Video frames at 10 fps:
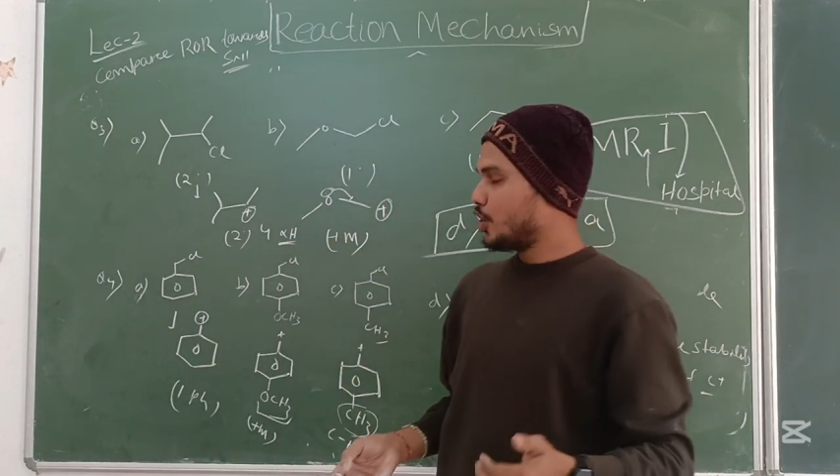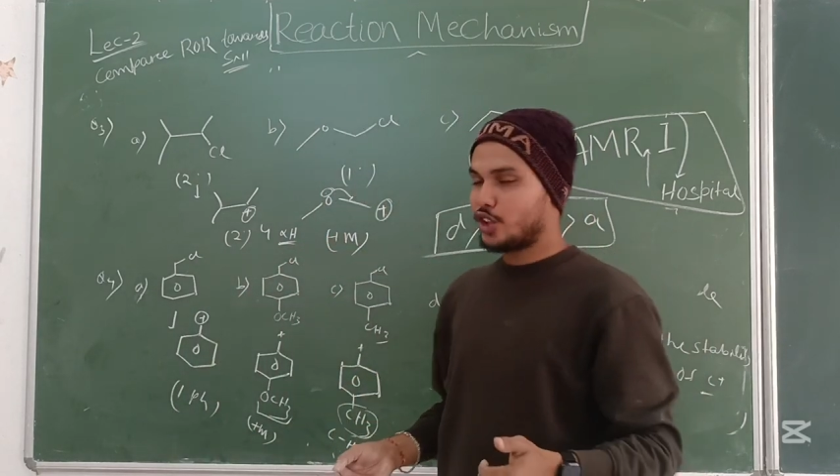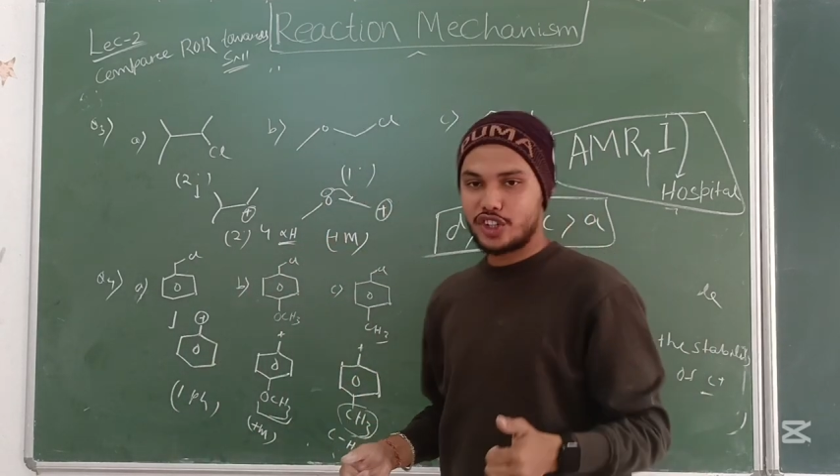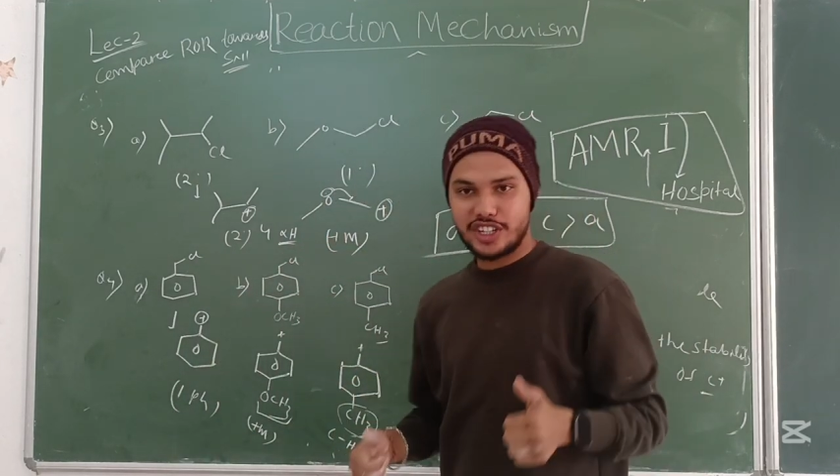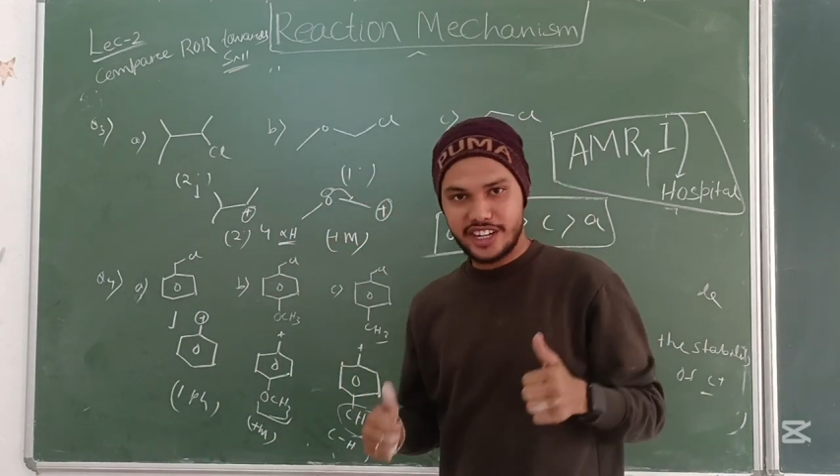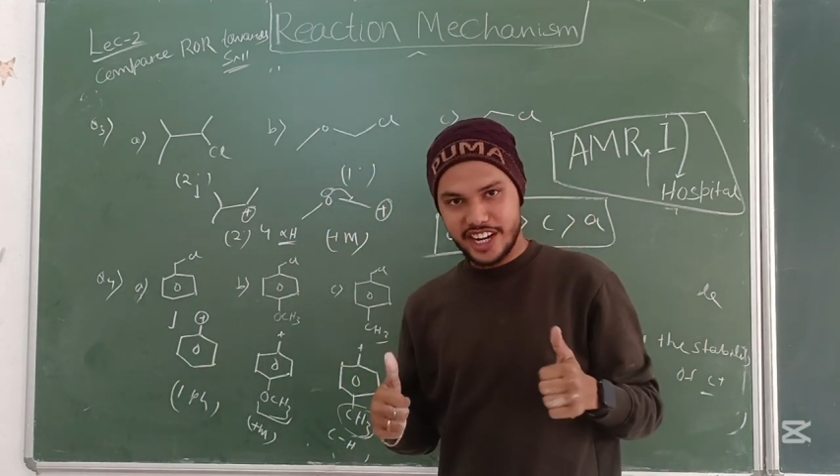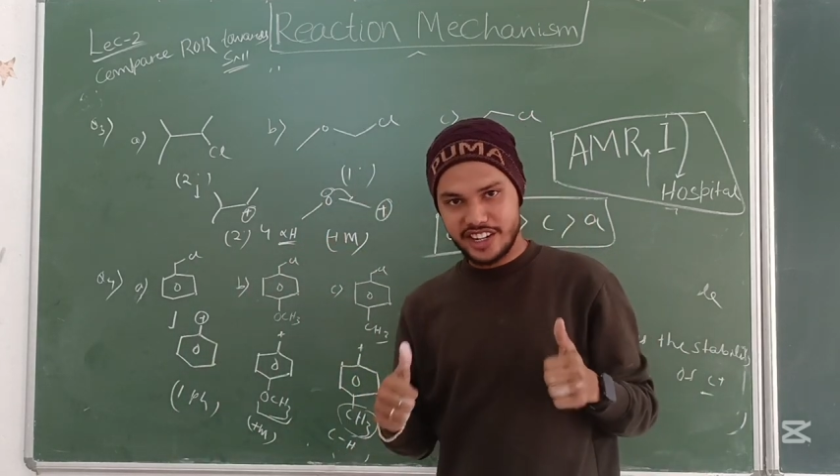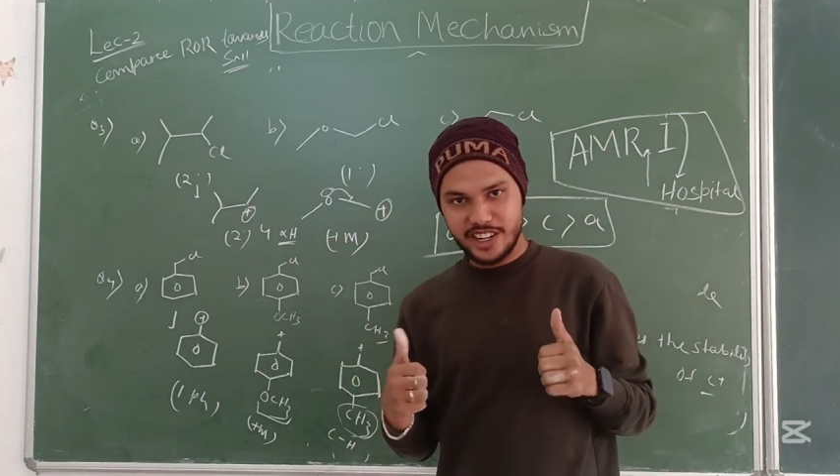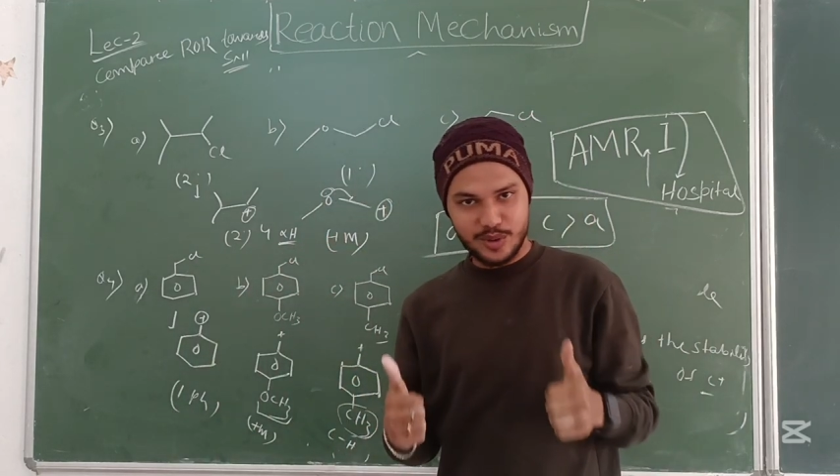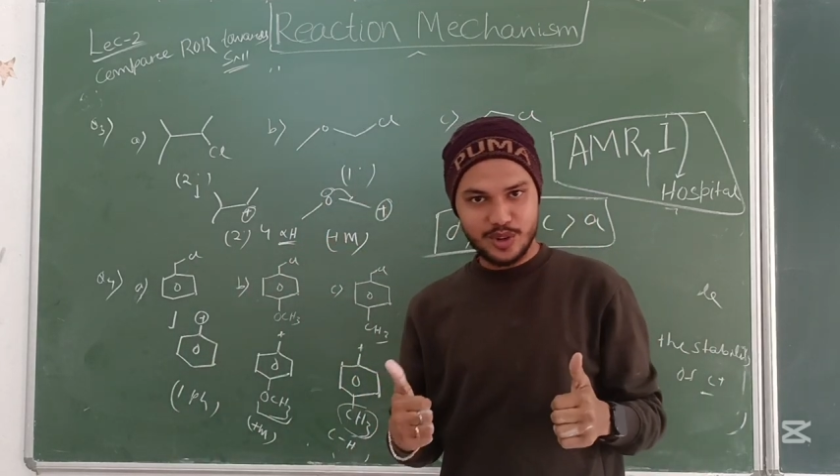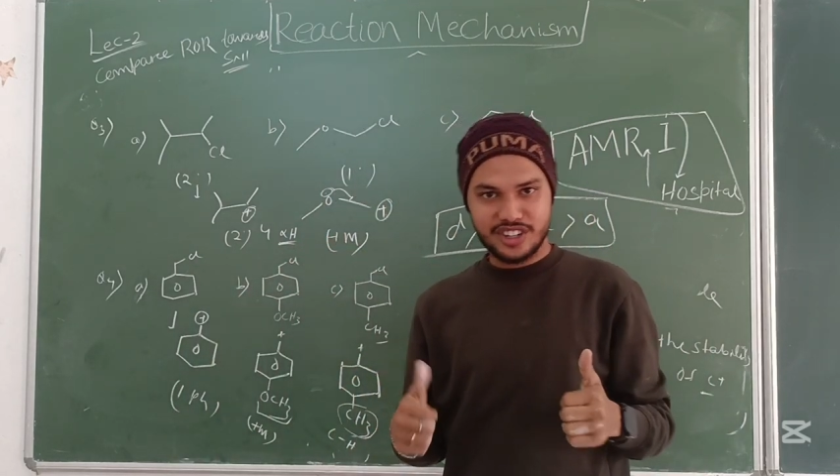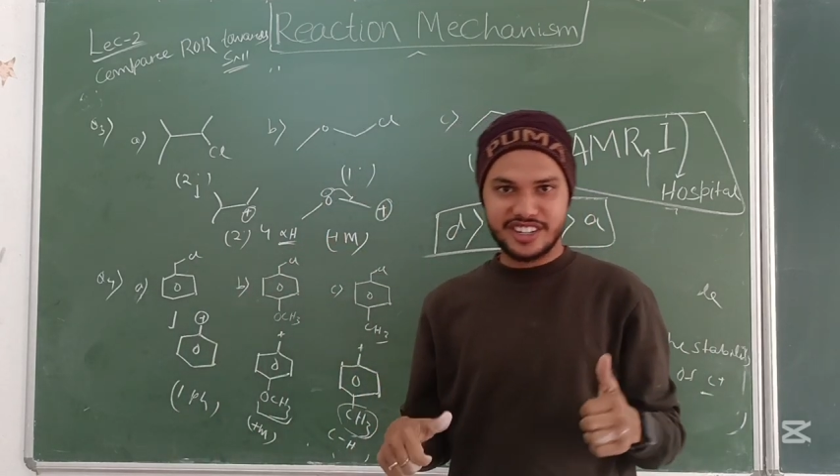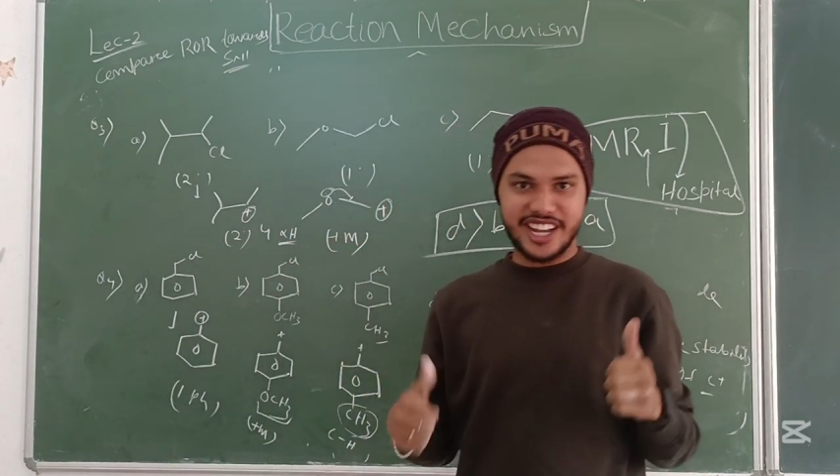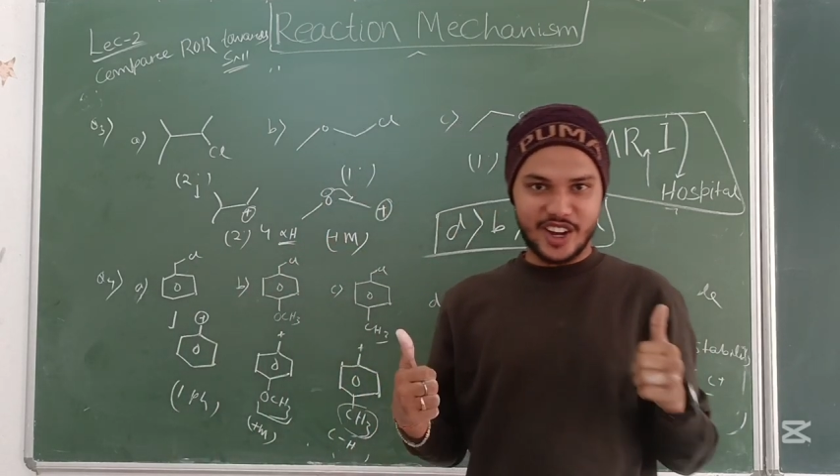So stay tuned, stay